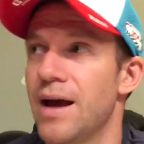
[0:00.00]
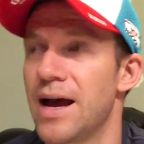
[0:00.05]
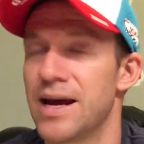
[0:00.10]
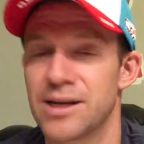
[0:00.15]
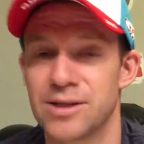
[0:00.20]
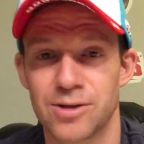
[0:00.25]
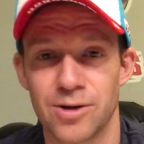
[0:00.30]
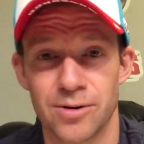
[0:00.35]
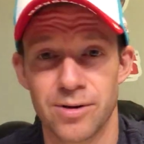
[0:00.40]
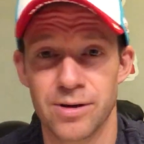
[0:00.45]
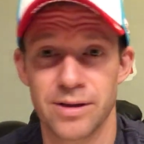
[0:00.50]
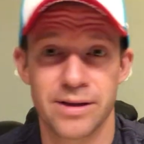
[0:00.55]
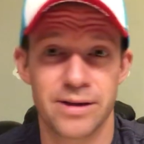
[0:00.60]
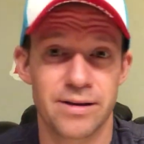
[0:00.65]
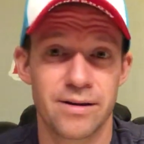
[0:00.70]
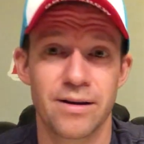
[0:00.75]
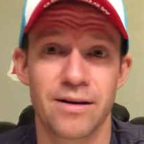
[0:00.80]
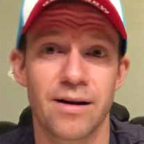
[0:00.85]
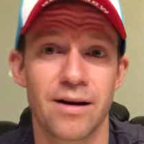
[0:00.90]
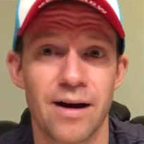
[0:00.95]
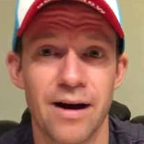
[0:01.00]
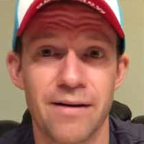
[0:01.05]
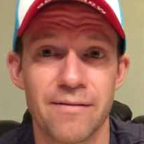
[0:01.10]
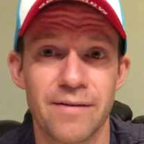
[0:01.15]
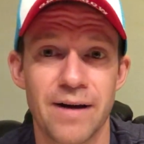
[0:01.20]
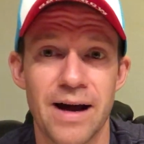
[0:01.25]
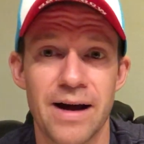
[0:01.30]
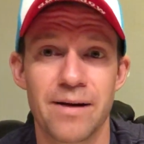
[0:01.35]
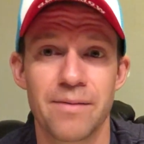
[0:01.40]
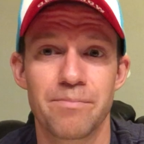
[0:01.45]
anecdotally
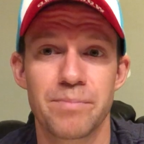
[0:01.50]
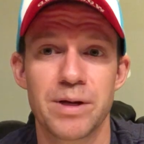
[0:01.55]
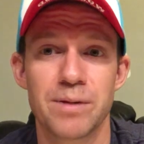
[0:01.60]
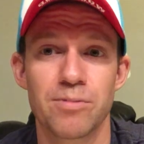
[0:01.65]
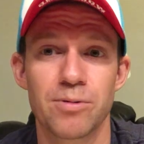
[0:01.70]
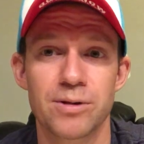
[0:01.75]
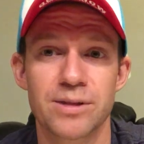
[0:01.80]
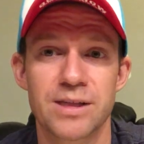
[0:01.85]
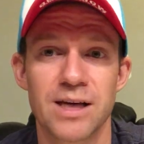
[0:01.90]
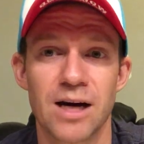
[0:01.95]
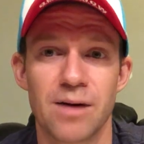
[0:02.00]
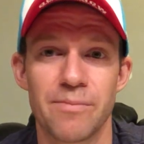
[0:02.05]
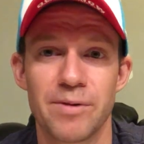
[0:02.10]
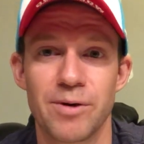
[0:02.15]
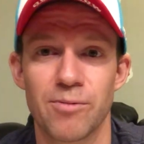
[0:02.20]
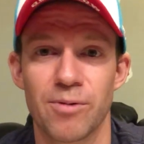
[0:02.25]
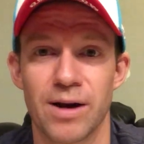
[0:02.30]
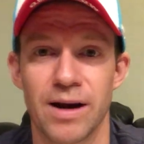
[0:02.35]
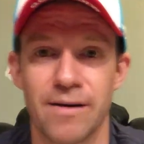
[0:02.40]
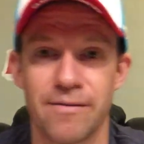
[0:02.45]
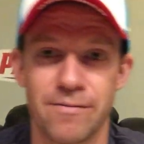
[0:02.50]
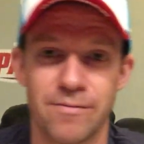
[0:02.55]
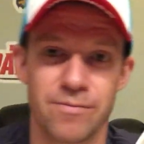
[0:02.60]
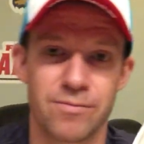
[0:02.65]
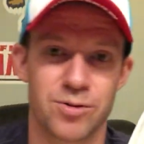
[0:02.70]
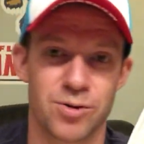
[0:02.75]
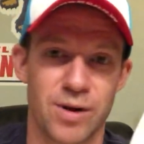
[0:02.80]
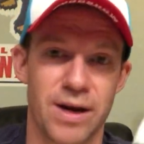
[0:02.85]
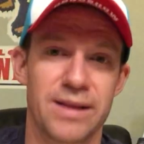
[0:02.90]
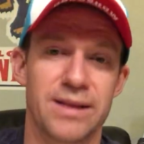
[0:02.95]
have had people tell me when I've
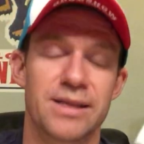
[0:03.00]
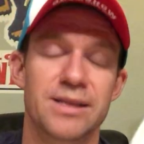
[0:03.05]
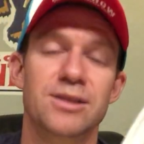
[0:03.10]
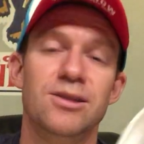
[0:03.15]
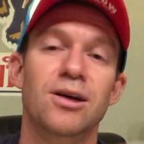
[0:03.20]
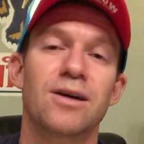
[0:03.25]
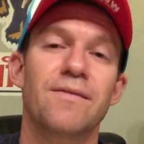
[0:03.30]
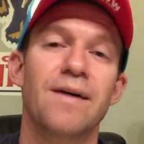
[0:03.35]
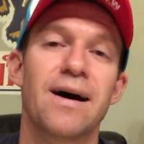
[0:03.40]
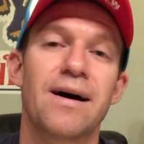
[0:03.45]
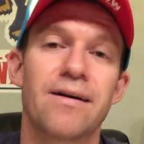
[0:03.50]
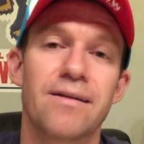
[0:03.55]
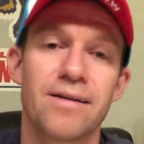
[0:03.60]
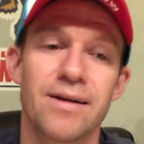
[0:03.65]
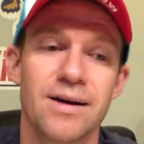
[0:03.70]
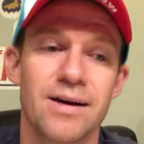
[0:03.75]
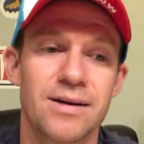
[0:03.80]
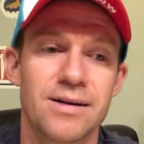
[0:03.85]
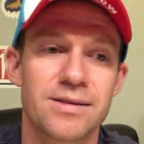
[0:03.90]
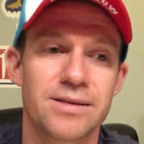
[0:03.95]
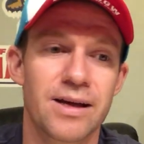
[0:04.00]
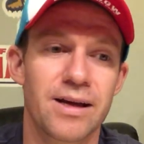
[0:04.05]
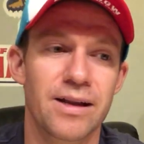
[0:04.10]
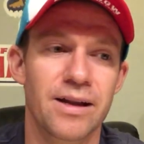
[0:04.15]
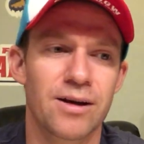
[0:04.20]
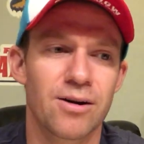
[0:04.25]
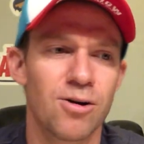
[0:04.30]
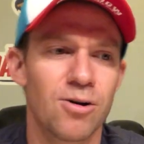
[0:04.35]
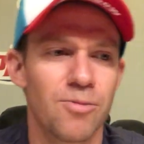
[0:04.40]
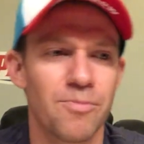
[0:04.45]
tried this glove out, saying
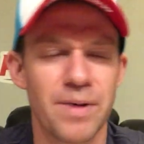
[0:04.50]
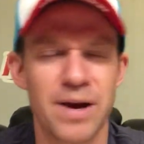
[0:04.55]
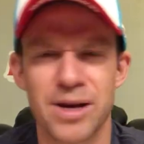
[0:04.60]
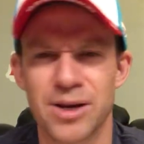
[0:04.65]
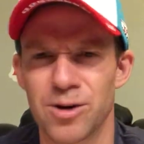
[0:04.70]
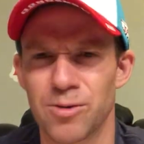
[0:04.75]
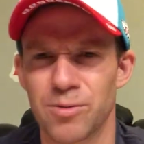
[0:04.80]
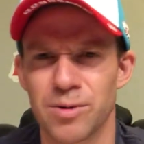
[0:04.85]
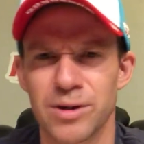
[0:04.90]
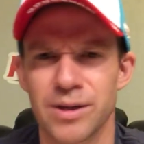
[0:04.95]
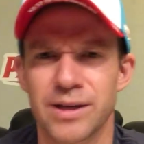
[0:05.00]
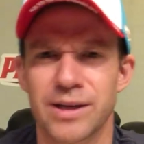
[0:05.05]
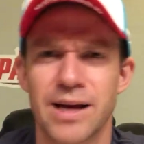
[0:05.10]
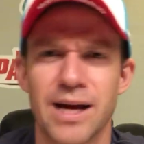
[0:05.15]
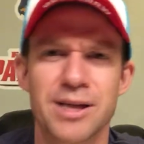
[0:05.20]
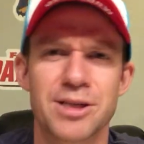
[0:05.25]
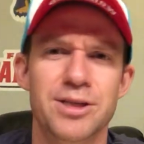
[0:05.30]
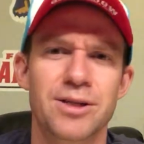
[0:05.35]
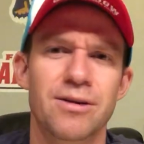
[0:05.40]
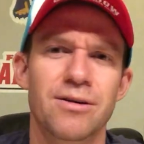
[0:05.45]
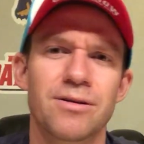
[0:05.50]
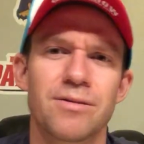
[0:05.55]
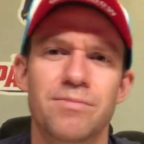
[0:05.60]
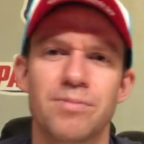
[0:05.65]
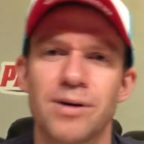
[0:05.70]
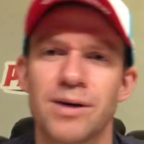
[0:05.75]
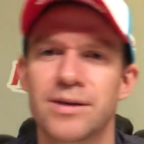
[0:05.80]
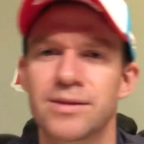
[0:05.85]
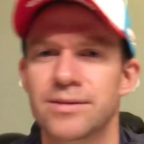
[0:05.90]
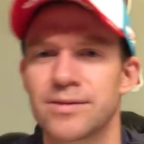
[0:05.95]
like, oh man, you're really catching all the
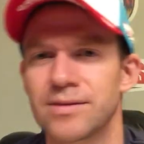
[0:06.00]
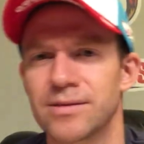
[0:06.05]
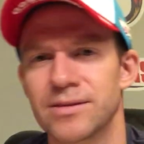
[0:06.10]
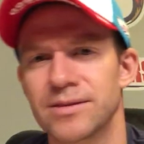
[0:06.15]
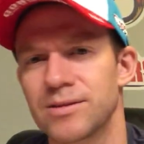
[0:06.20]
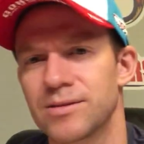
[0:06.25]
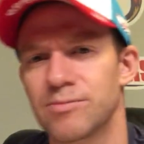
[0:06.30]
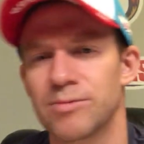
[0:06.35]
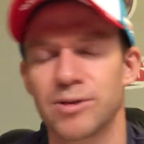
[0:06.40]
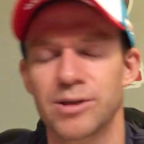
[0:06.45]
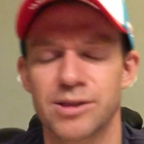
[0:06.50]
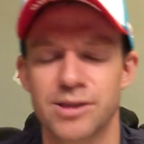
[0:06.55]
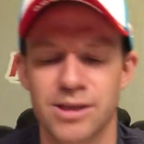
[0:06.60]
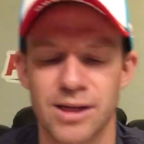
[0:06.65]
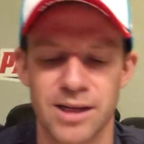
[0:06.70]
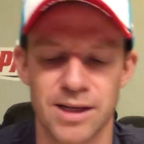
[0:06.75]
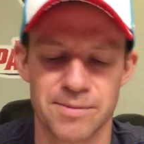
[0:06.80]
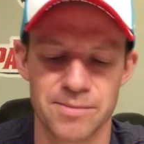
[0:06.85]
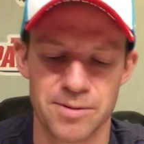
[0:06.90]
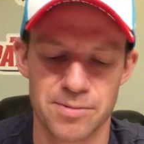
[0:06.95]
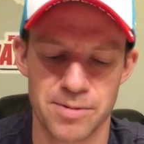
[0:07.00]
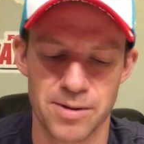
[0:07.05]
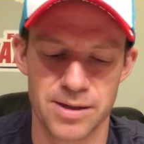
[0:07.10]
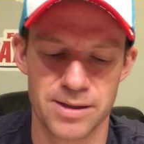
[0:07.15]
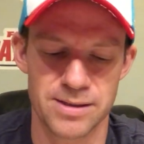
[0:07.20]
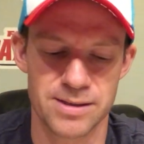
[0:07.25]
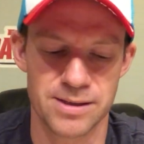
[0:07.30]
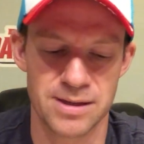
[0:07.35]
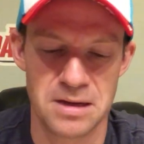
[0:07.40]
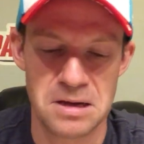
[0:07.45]
pucks, you know, it's really sucking up the
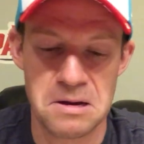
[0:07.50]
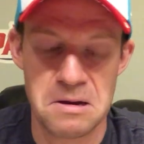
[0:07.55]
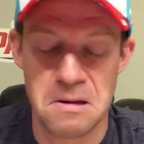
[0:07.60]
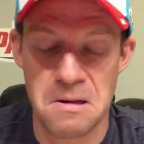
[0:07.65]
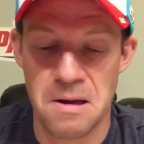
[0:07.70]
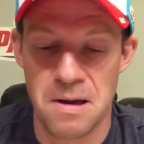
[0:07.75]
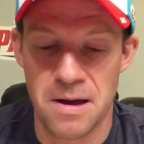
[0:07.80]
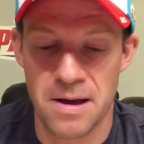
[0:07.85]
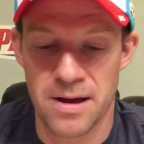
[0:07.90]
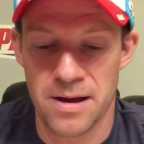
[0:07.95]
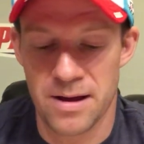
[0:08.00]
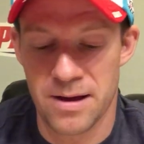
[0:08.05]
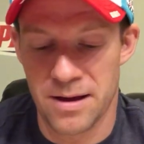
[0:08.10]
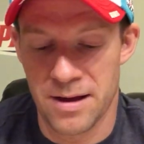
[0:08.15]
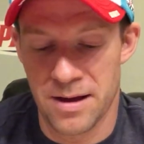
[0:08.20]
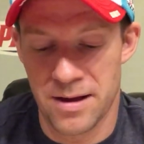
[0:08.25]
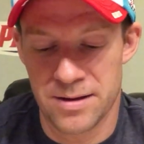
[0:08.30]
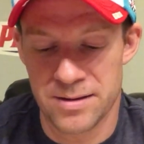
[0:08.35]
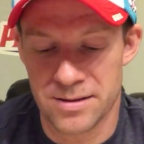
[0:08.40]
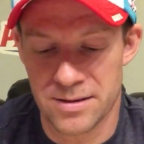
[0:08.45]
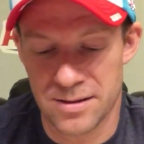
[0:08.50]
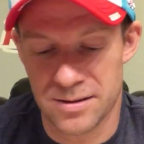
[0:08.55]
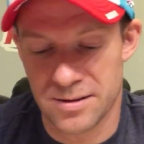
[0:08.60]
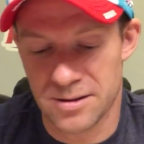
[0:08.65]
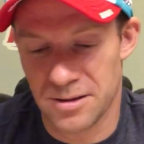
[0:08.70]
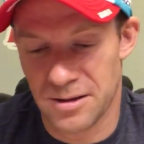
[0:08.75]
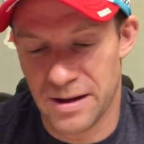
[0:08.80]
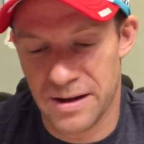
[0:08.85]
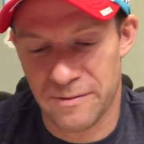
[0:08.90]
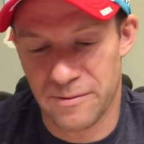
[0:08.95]
pucks.
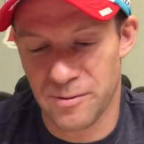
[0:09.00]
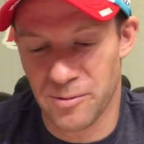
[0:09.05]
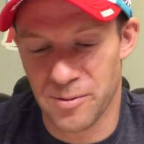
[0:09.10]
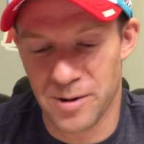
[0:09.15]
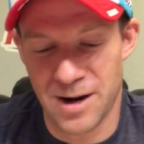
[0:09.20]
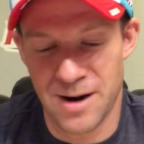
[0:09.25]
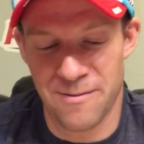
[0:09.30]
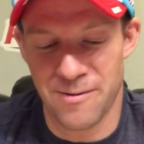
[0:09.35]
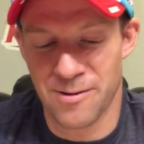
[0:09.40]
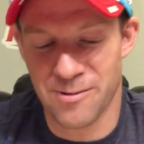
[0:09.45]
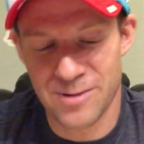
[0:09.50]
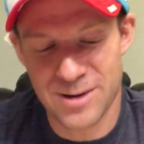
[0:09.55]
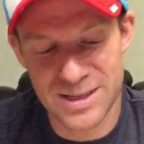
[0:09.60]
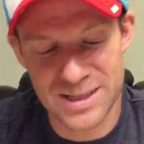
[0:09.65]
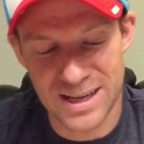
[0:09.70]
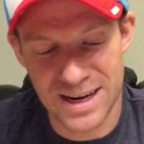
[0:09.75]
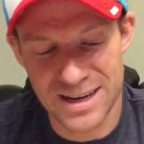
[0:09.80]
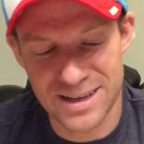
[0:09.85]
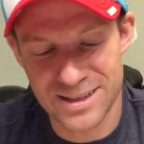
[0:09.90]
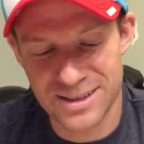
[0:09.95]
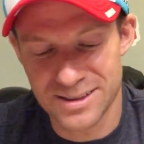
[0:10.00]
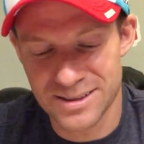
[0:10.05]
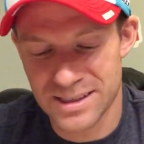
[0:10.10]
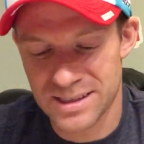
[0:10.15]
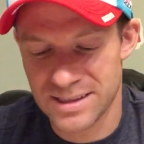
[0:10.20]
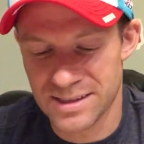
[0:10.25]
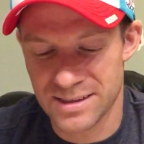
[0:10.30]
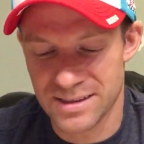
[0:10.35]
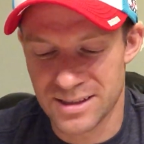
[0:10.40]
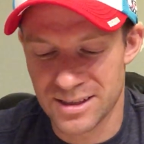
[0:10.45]
So like for whatever reason, I don't know,
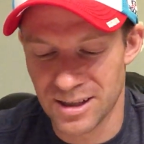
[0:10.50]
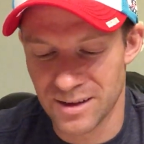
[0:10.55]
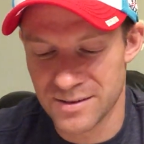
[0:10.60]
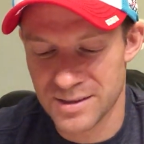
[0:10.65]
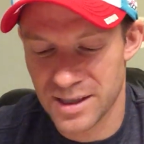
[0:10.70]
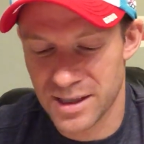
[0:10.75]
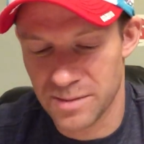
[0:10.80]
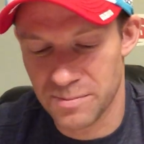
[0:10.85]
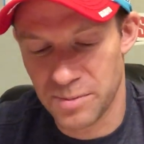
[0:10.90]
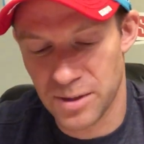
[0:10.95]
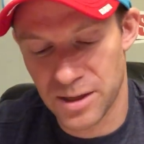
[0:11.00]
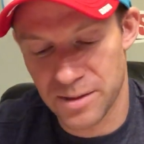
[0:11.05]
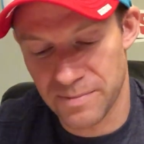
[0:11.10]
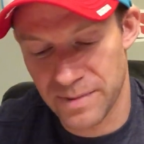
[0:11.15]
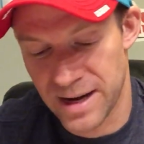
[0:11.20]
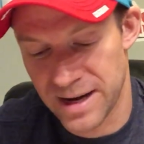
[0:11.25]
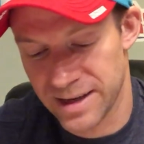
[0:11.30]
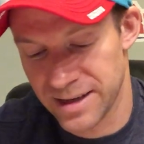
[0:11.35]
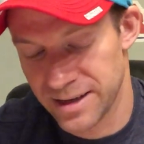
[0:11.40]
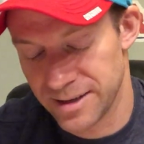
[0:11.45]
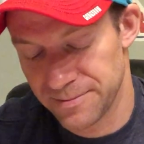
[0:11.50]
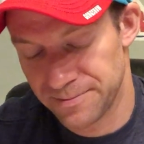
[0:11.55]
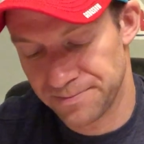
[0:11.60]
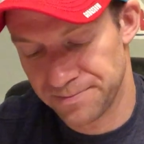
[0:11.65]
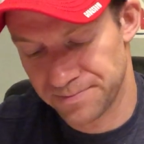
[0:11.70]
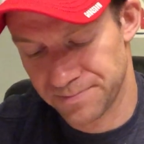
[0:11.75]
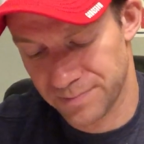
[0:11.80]
this glove's like a puck magnet.